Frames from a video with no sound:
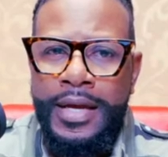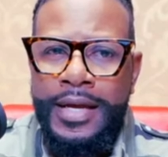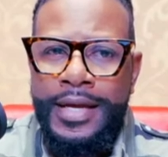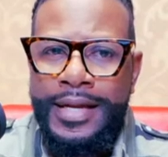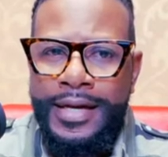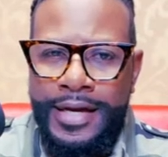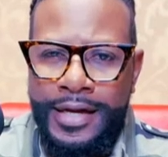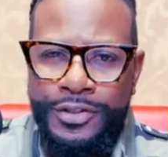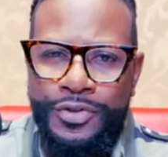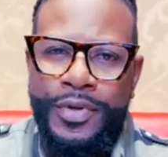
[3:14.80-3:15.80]
In a
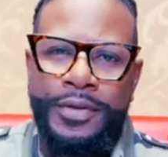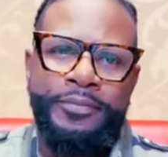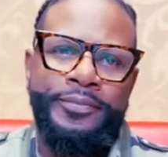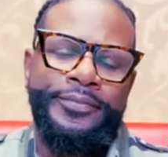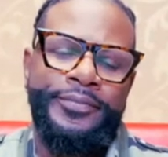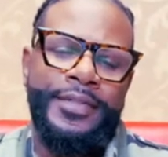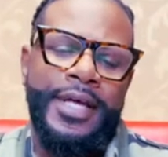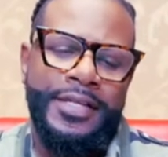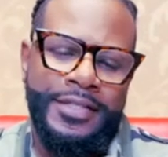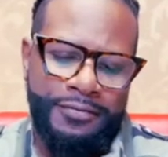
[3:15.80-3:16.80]
country
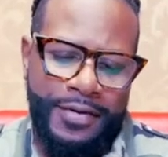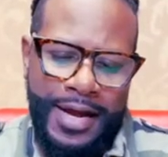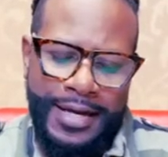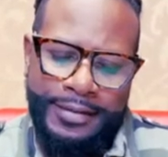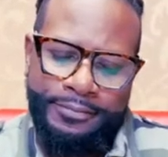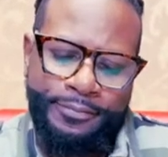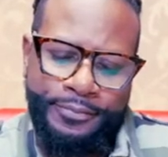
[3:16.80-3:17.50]
that is divided,